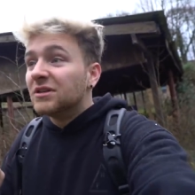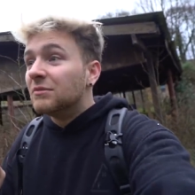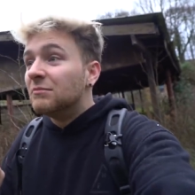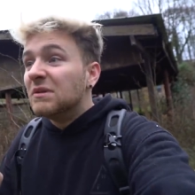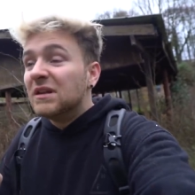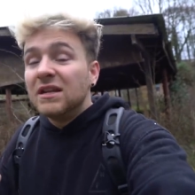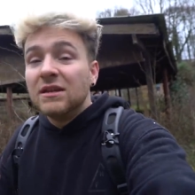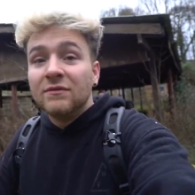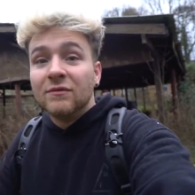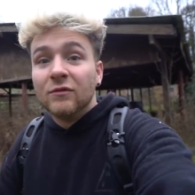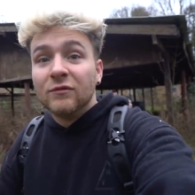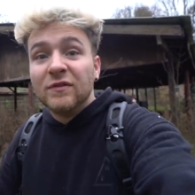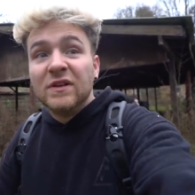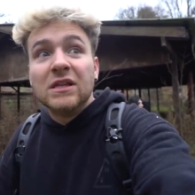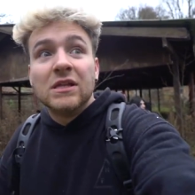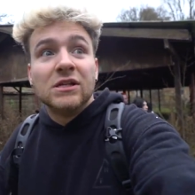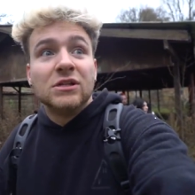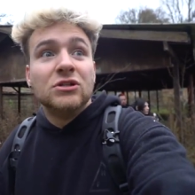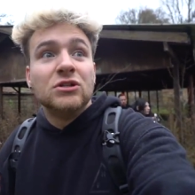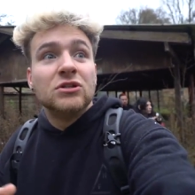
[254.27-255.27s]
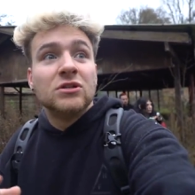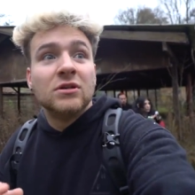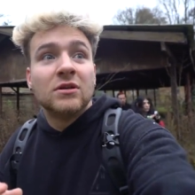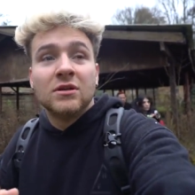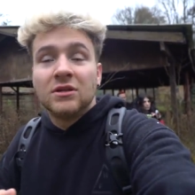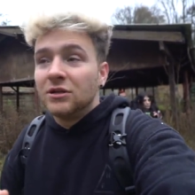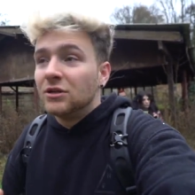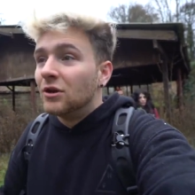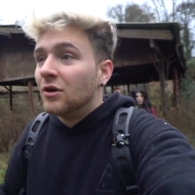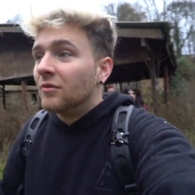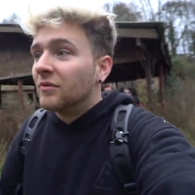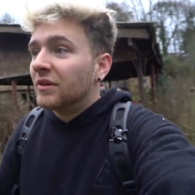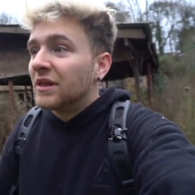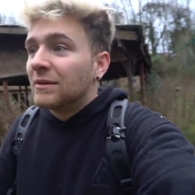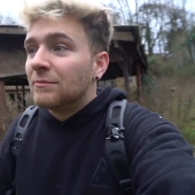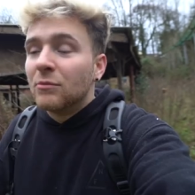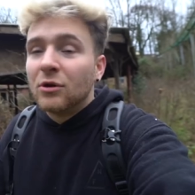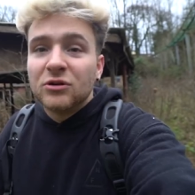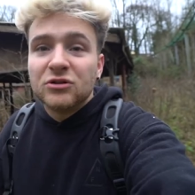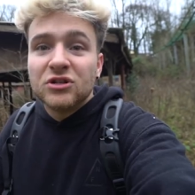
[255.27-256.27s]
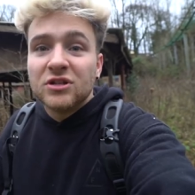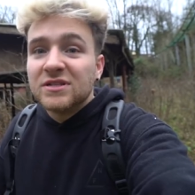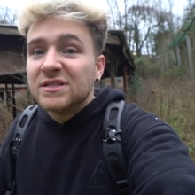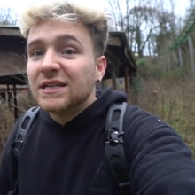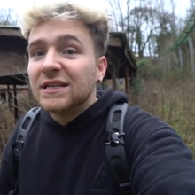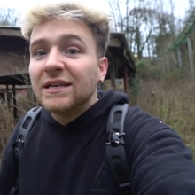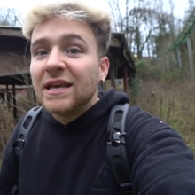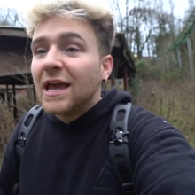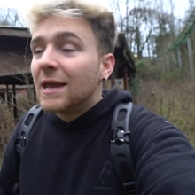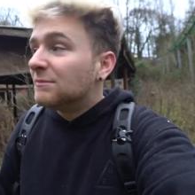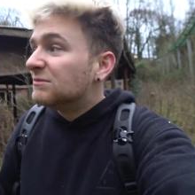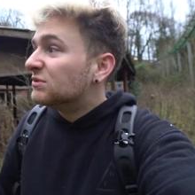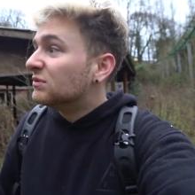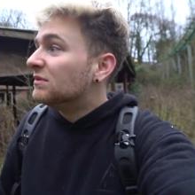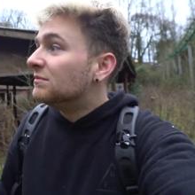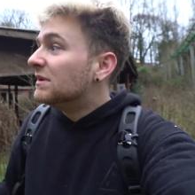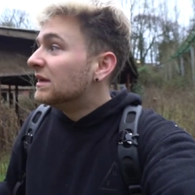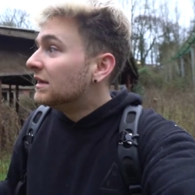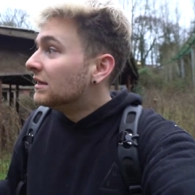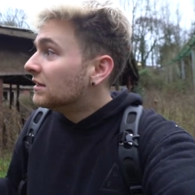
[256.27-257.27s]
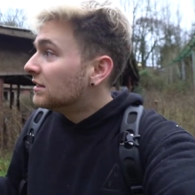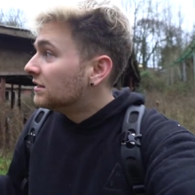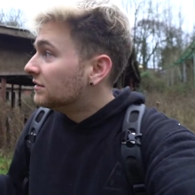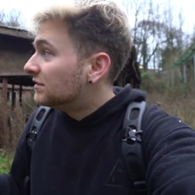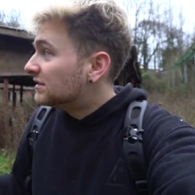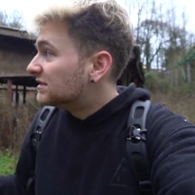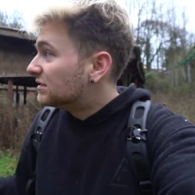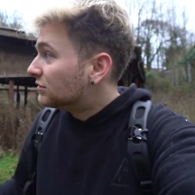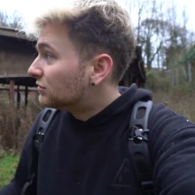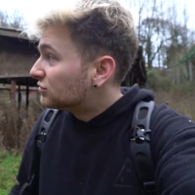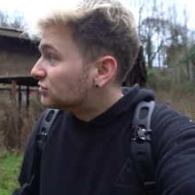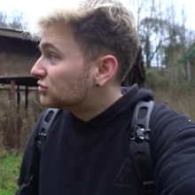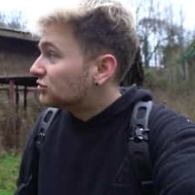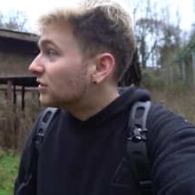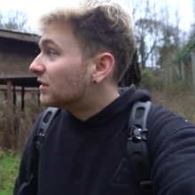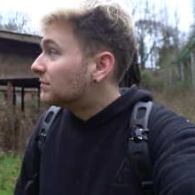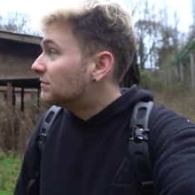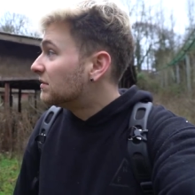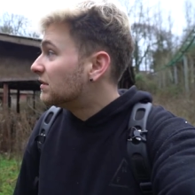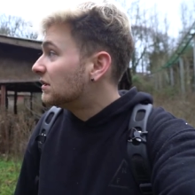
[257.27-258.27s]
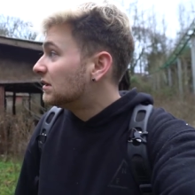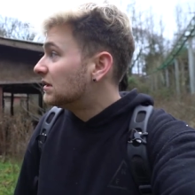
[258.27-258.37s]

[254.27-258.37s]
the medieval village, you know, where like merchants and games would be, this little strip.